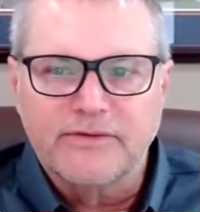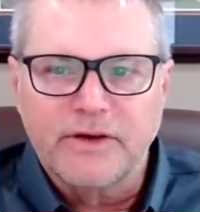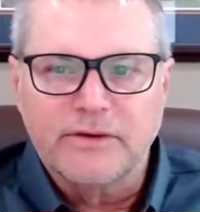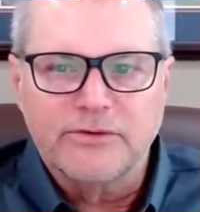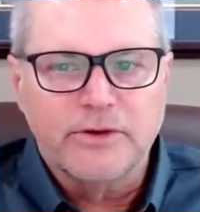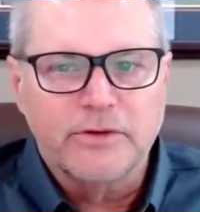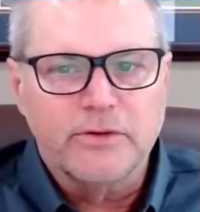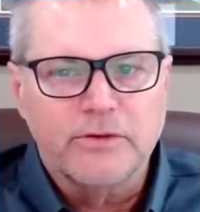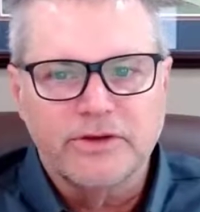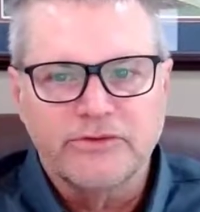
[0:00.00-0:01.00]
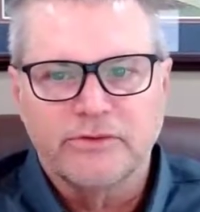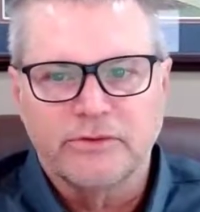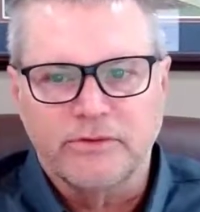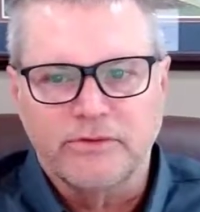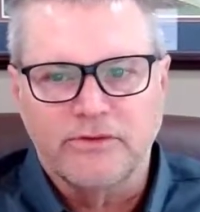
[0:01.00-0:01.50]
I understand your
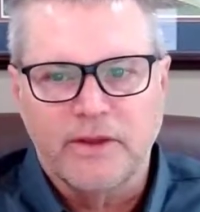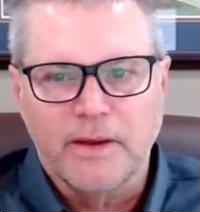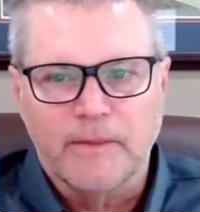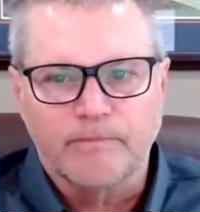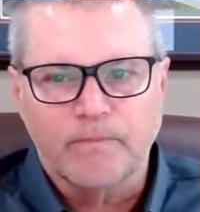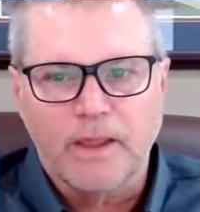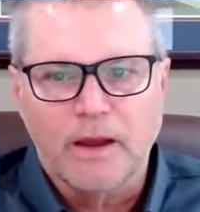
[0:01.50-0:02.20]
question, Sam,